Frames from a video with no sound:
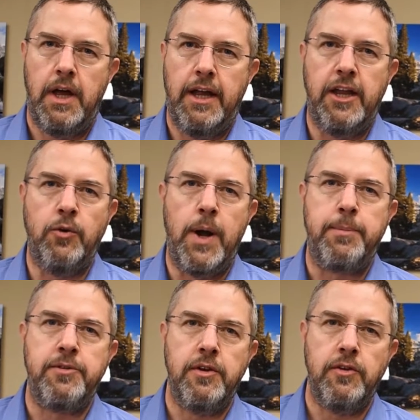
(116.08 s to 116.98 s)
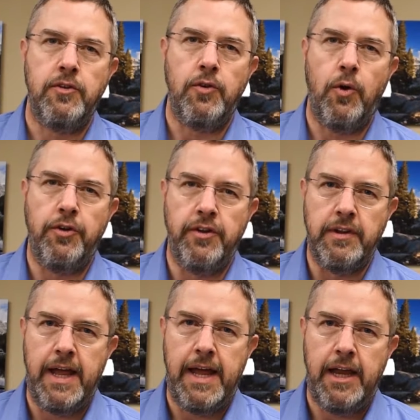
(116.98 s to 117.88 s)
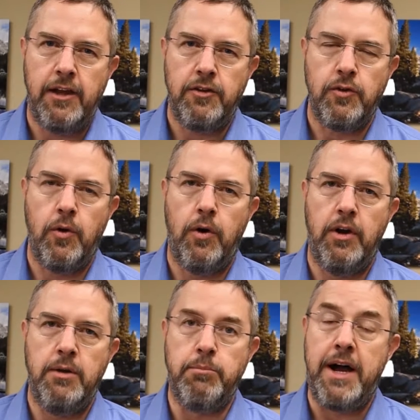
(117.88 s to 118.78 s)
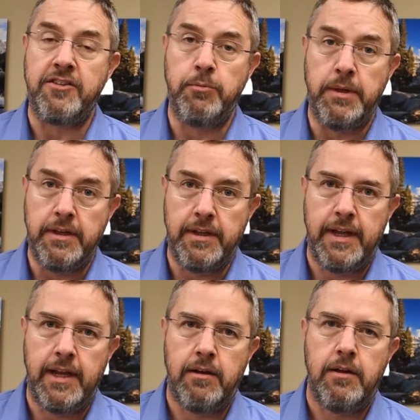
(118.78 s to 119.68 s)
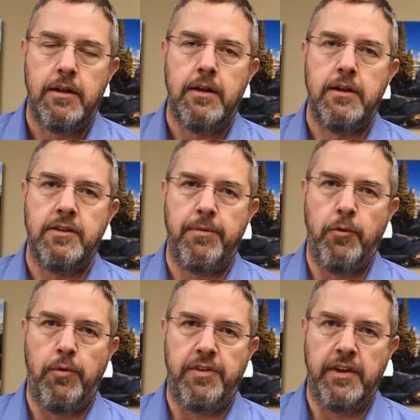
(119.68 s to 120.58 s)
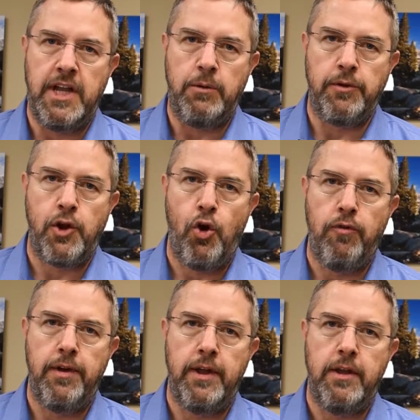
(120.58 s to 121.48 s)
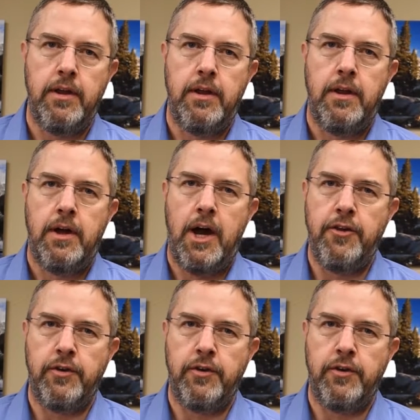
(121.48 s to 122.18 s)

interruptions or delays or impossibility, something we've seen a lot with COVID. Other